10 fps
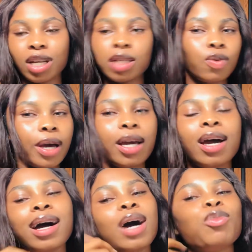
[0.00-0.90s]
that's why
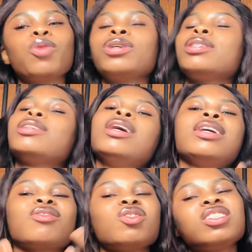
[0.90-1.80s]
I'm always
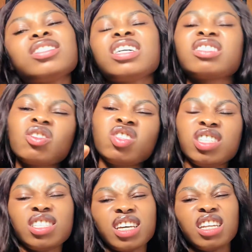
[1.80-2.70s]
Kojie San, Kojie
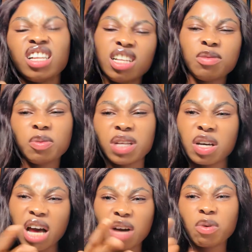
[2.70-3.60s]
San. I'm
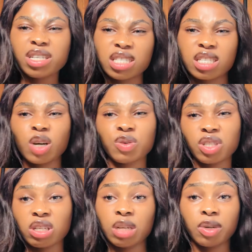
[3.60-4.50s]
like, why is this guy always
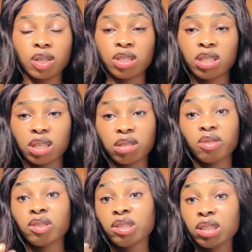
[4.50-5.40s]
talking about Kojie San?
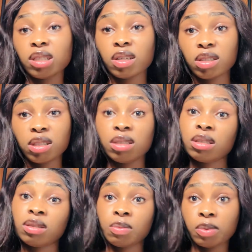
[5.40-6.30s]
Kojie San is the
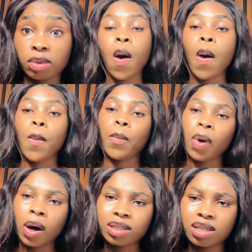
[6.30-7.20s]
soap.
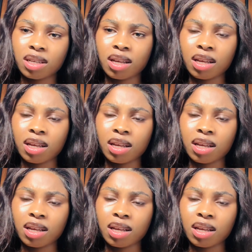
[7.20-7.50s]
But